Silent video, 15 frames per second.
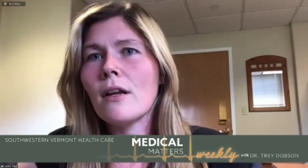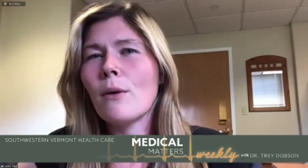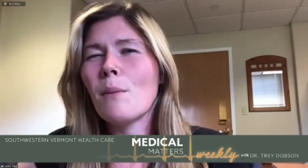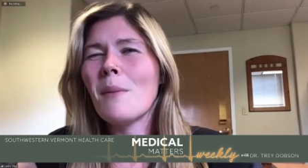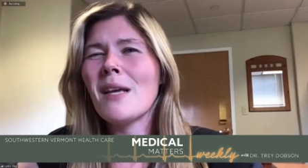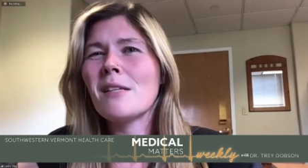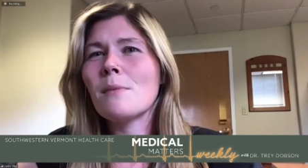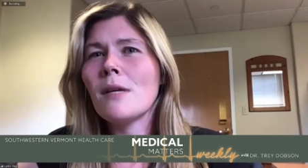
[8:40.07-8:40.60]
You know,
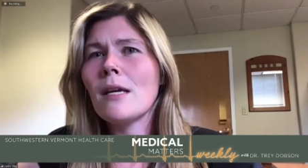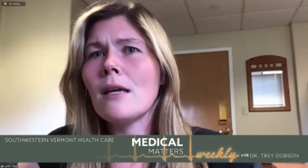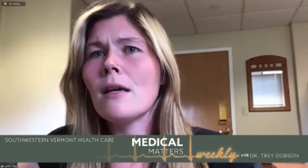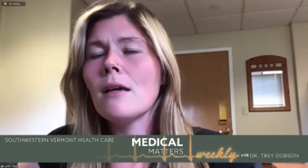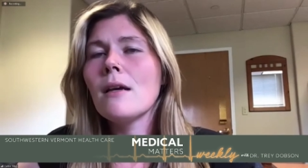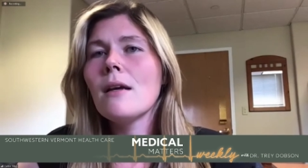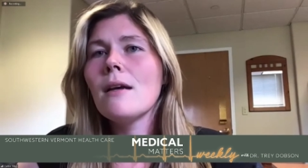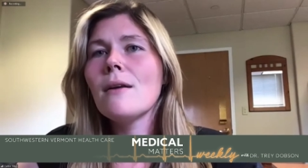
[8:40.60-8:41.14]
it makes
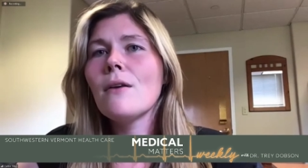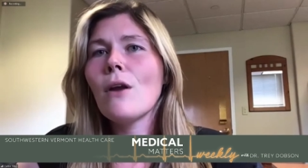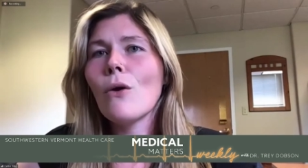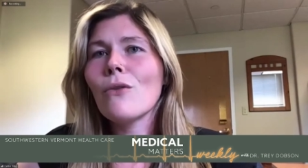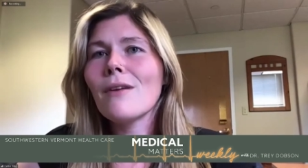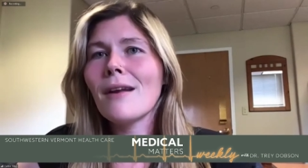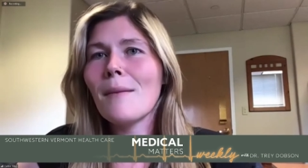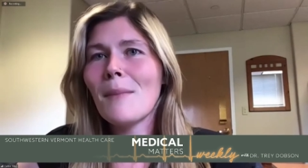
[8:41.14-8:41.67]
me
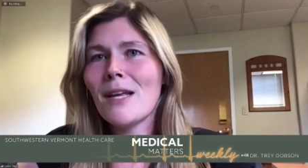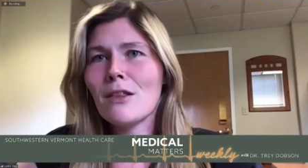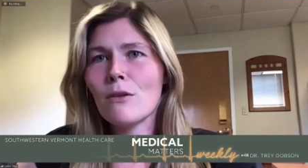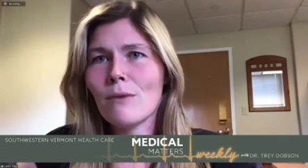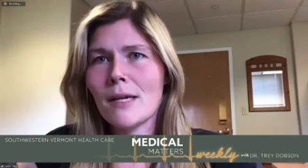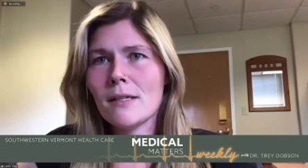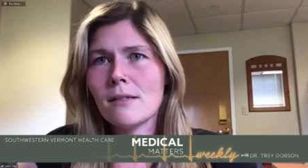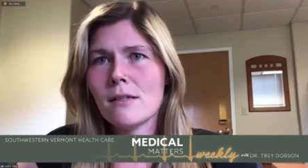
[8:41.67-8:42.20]
know that I made
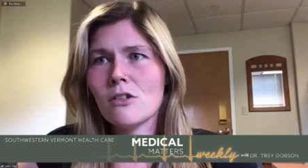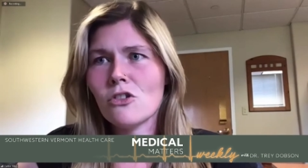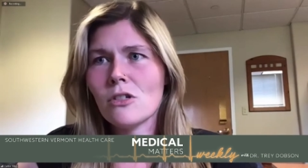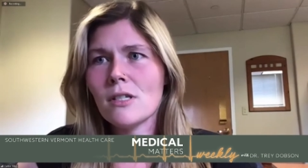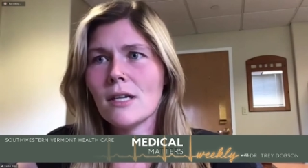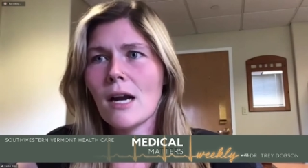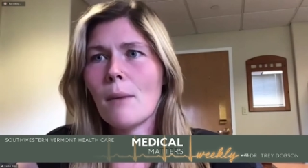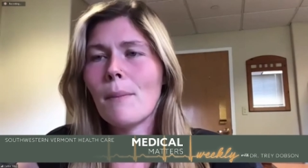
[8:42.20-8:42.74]
the right
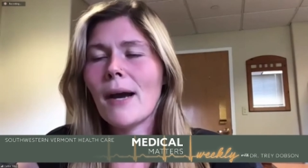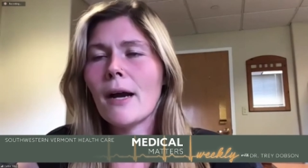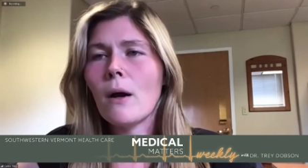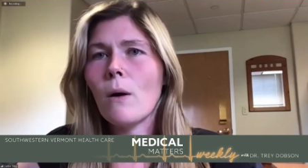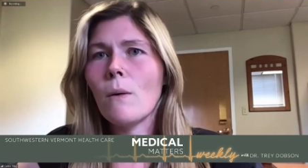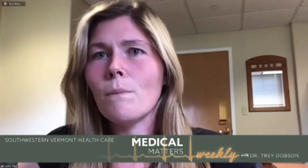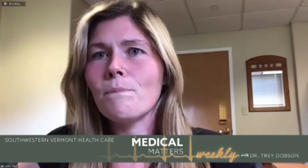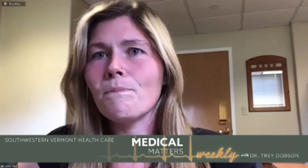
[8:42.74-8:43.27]
decision to come back
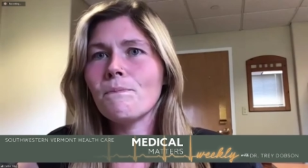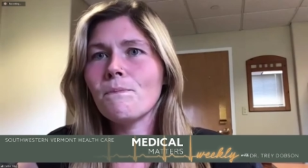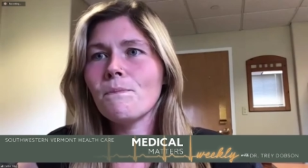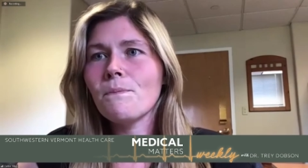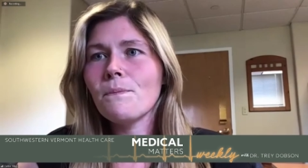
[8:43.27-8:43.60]
home